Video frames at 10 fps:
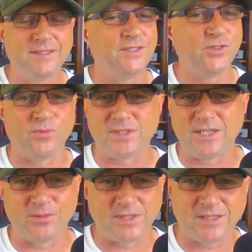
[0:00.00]
And you know what
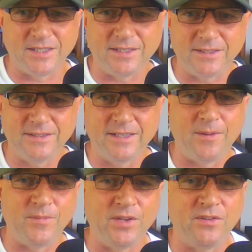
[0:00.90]
Celtic's like.
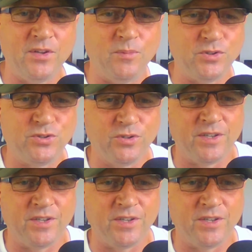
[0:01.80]
They'll make sure